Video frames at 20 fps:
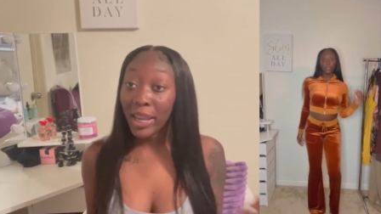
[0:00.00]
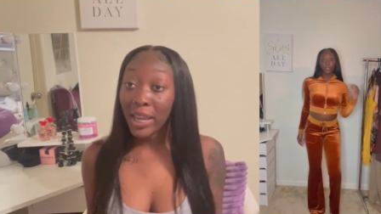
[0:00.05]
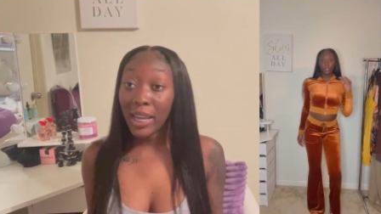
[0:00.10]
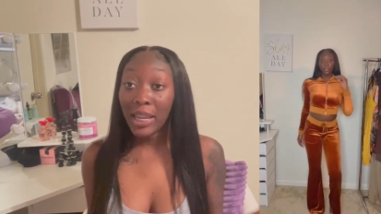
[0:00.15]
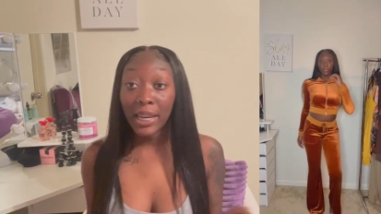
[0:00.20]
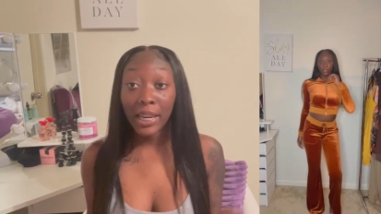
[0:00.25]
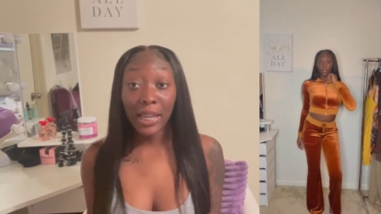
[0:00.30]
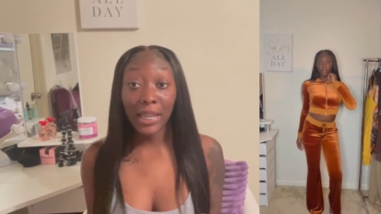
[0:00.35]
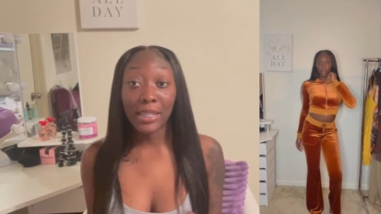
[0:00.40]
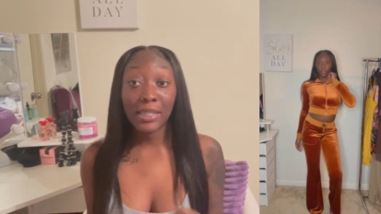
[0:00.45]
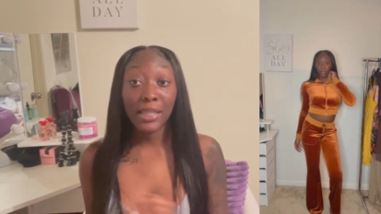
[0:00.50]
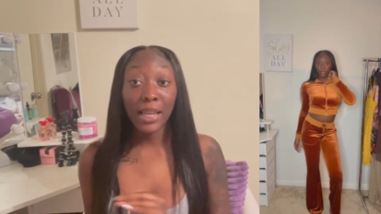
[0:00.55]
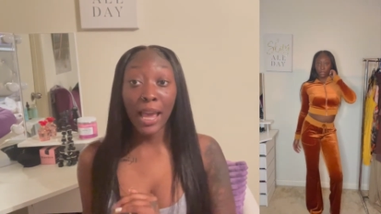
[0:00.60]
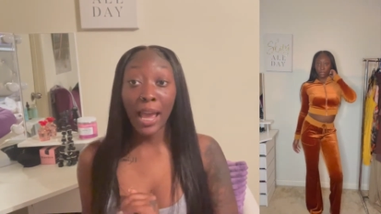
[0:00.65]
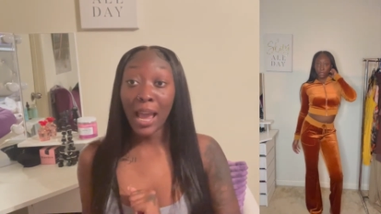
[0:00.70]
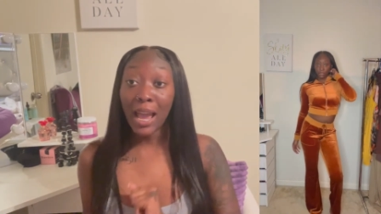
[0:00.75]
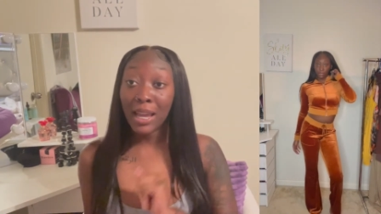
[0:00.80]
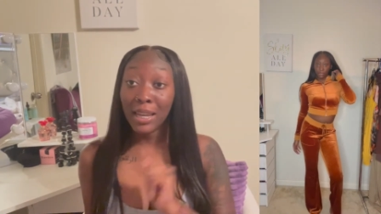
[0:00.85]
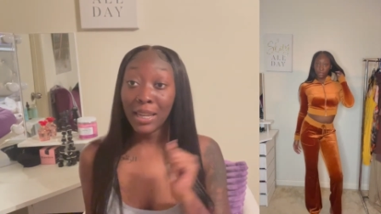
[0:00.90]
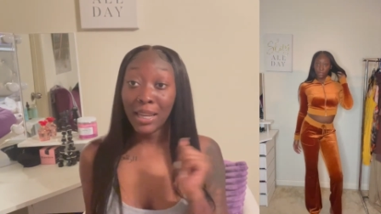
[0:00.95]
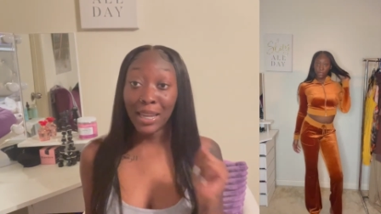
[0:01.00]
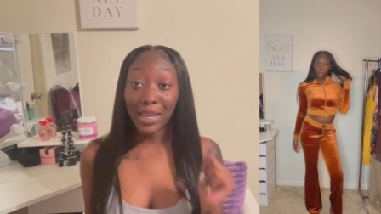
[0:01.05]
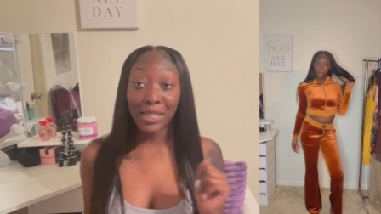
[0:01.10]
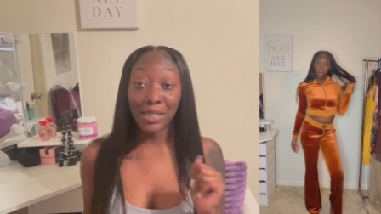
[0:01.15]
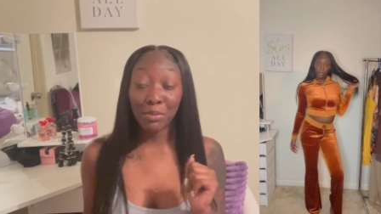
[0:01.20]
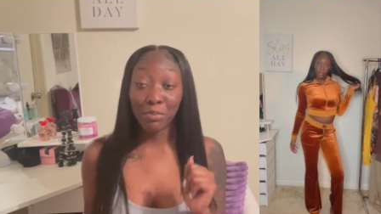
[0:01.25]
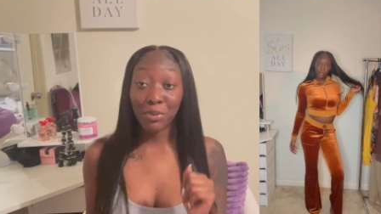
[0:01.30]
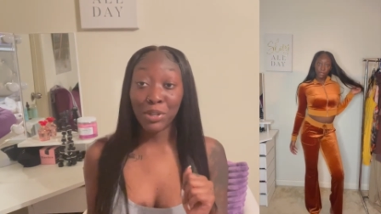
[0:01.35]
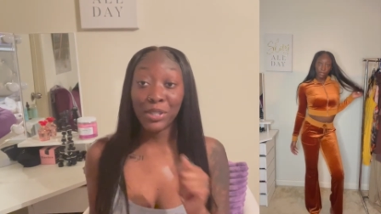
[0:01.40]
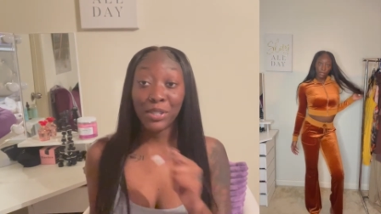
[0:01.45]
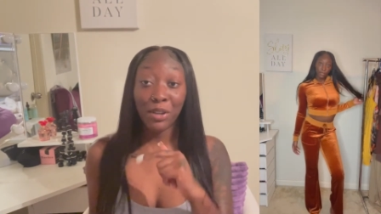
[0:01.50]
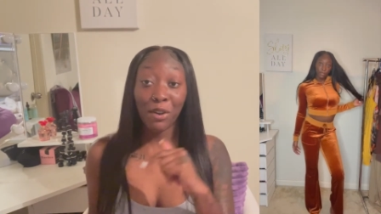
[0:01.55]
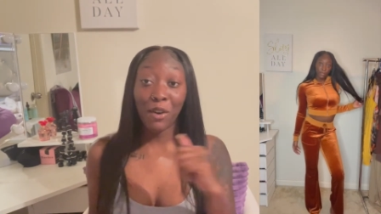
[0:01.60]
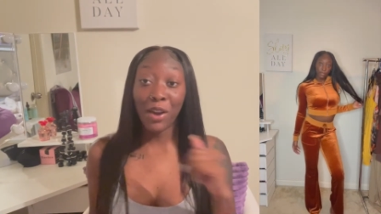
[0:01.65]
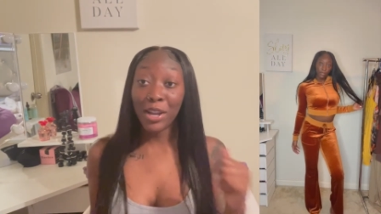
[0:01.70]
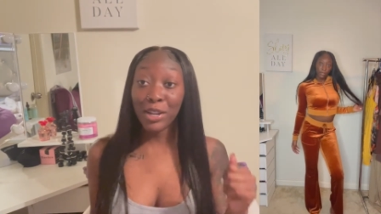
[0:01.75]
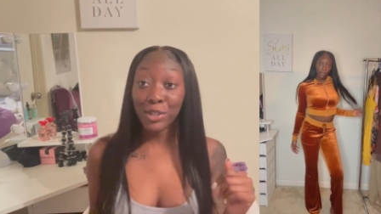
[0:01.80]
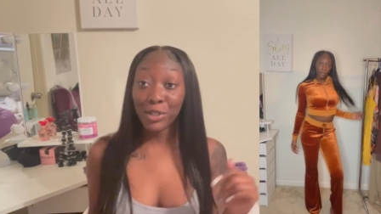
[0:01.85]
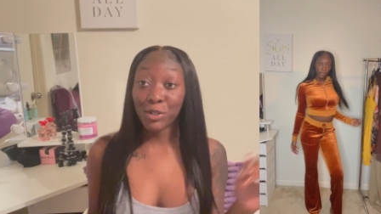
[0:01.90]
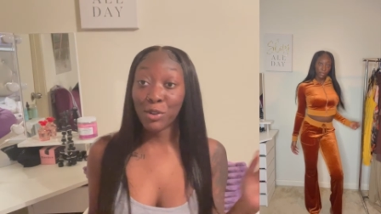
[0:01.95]
It is at it's Breezo
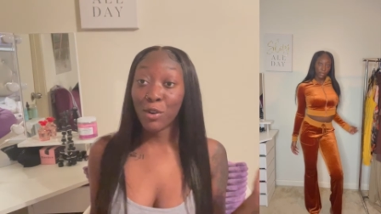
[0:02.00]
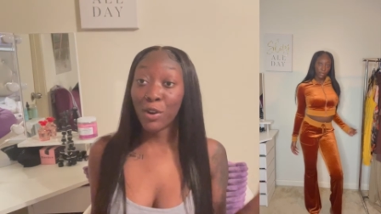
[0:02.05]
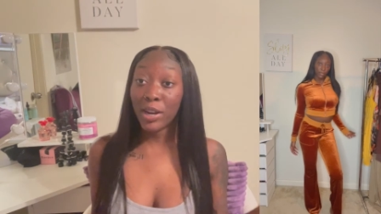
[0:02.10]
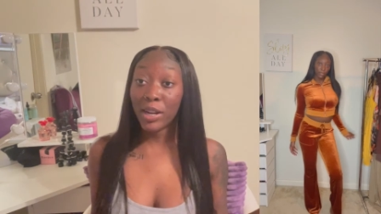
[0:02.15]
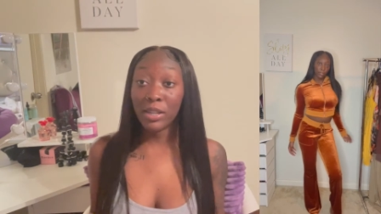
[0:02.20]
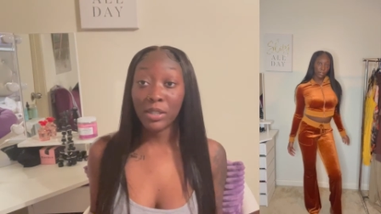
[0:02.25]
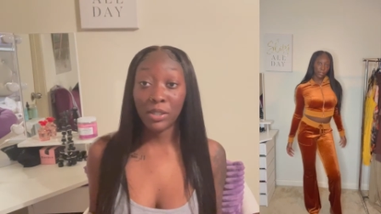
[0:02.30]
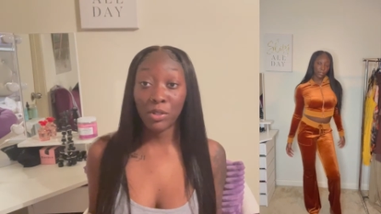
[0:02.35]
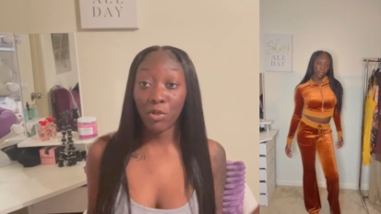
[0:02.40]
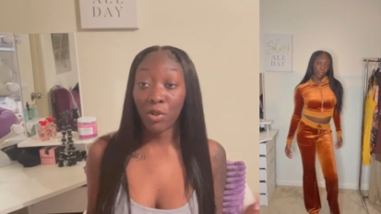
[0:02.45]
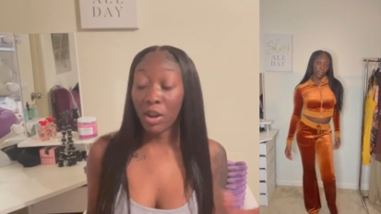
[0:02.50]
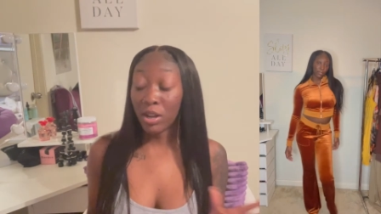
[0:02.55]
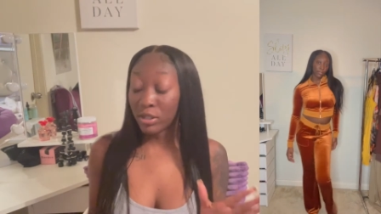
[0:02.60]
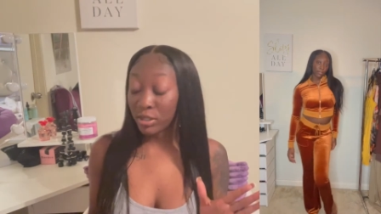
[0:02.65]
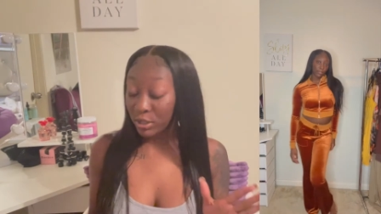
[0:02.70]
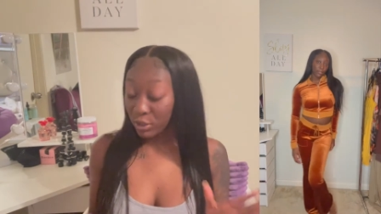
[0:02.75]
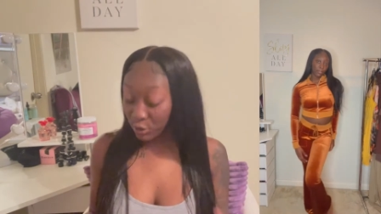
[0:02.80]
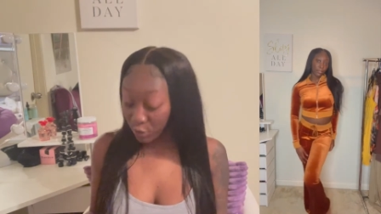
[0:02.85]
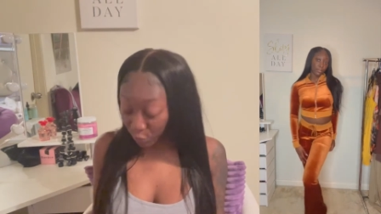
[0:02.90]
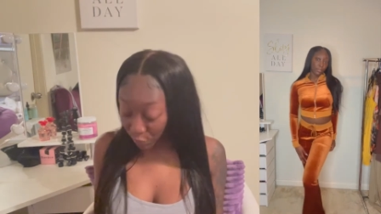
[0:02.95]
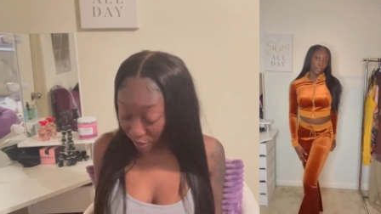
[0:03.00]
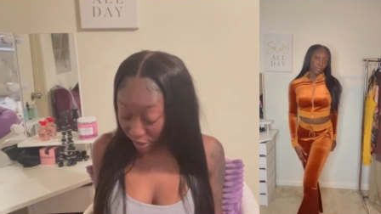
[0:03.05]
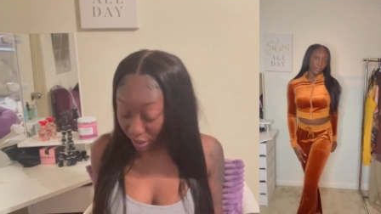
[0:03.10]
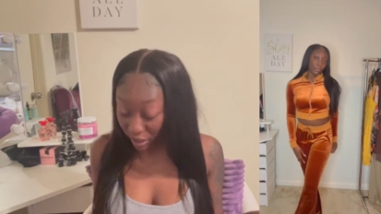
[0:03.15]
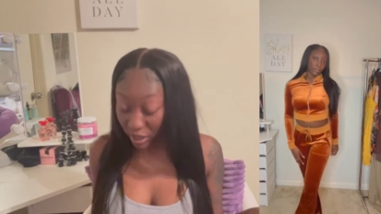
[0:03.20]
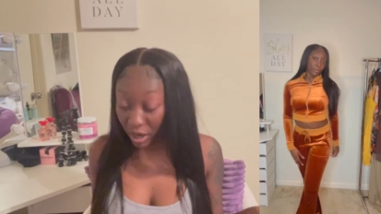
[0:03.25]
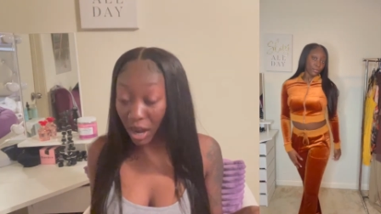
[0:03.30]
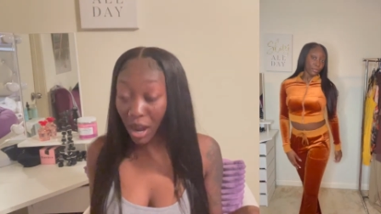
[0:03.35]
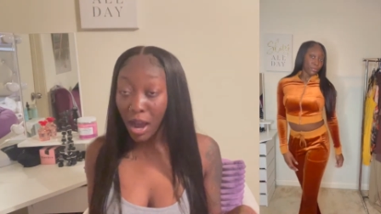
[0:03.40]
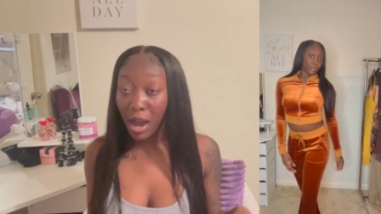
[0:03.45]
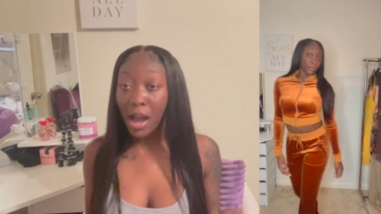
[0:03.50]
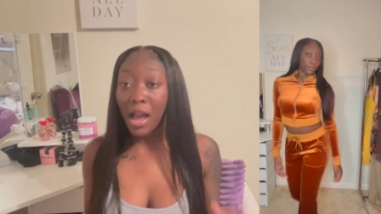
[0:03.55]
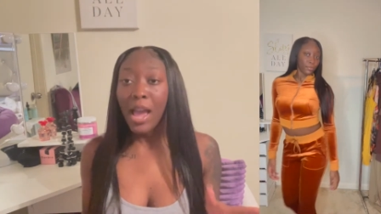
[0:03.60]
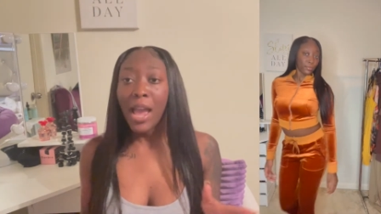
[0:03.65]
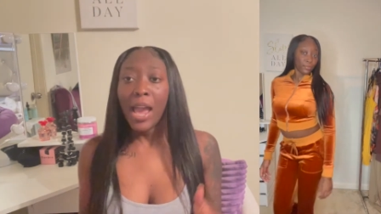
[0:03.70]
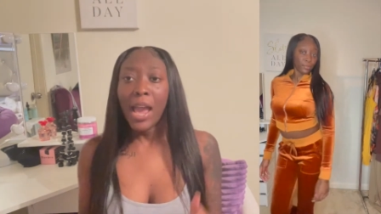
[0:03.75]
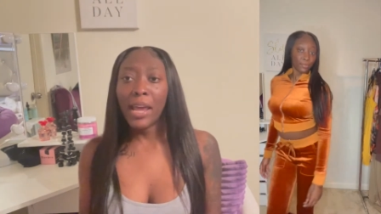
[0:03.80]
underscore it is across the screen, y'all.